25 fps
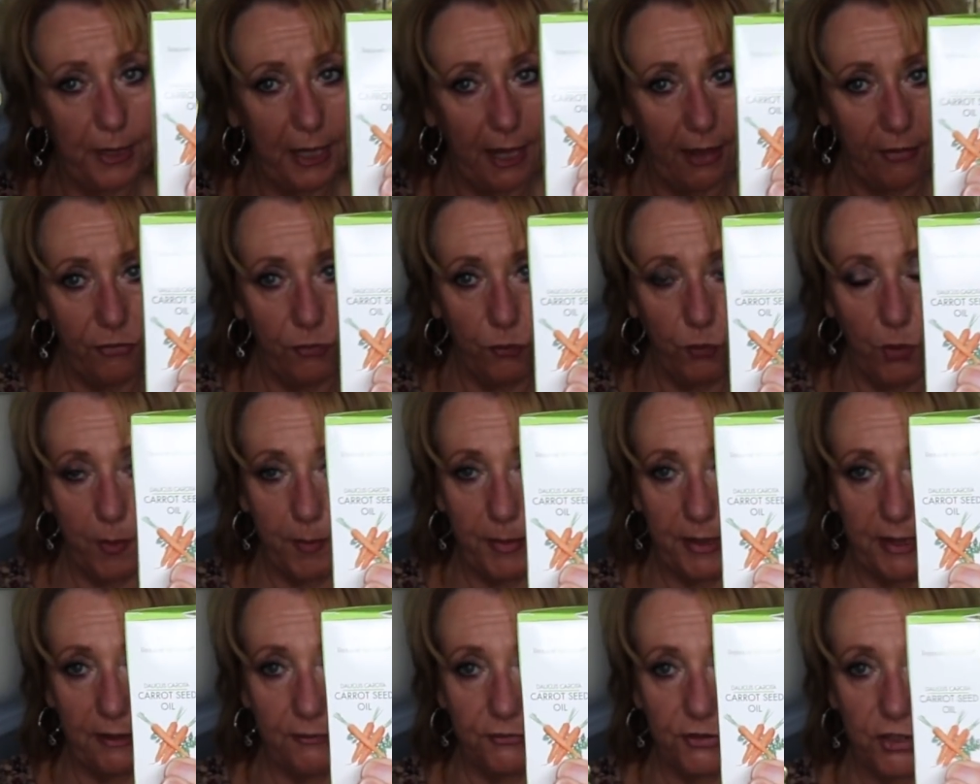been other
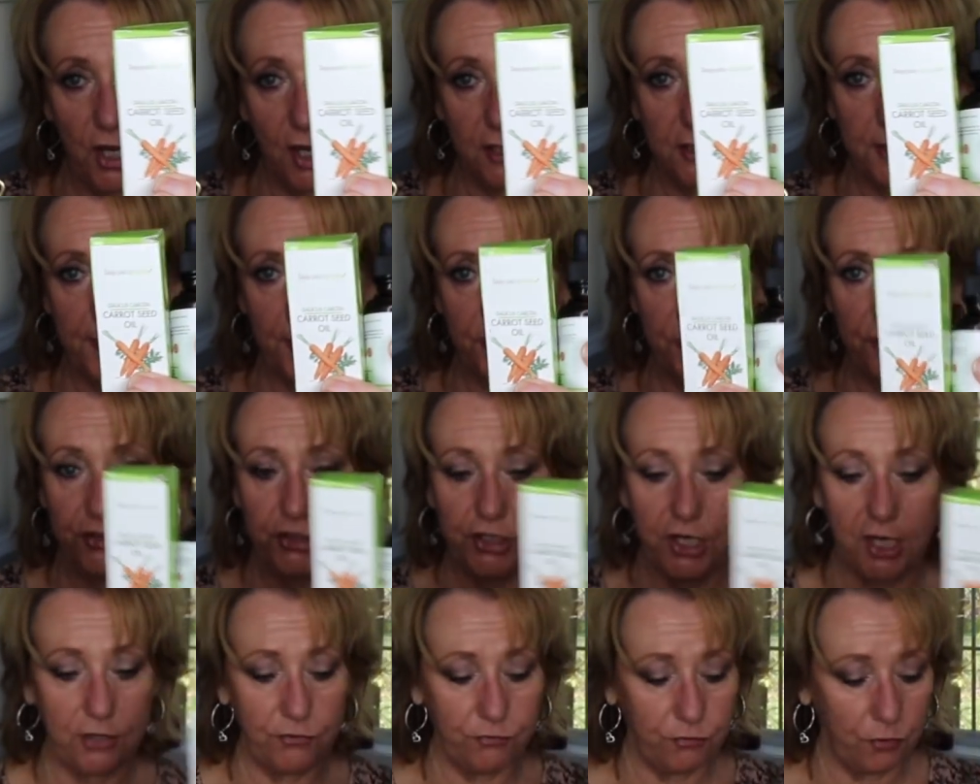women that have talked about the
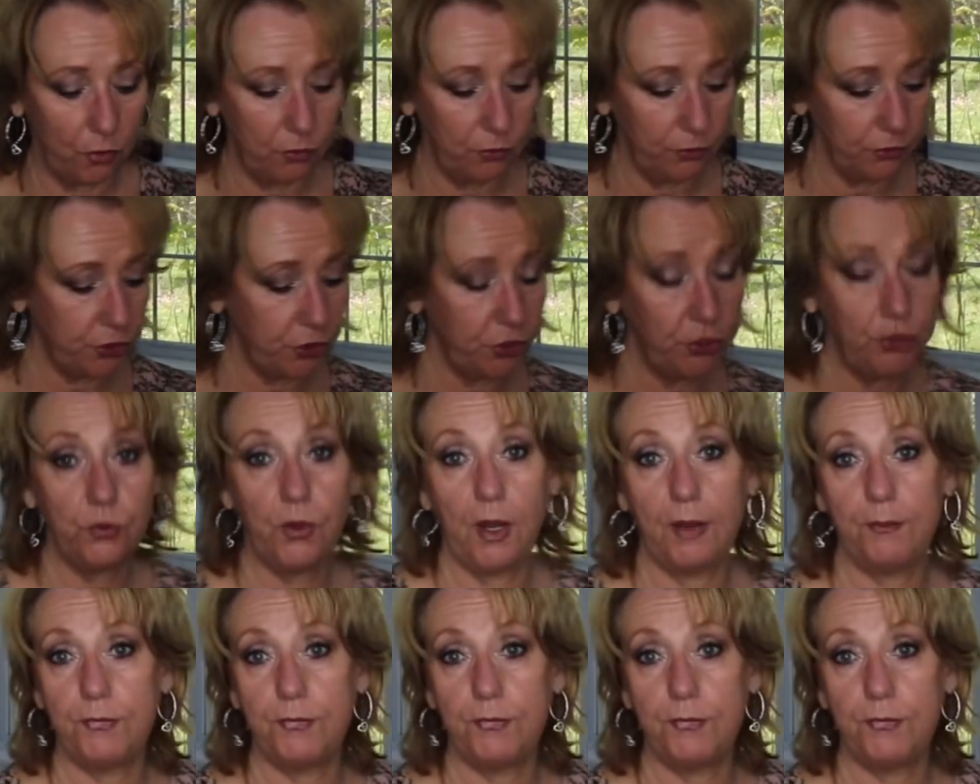jade roller too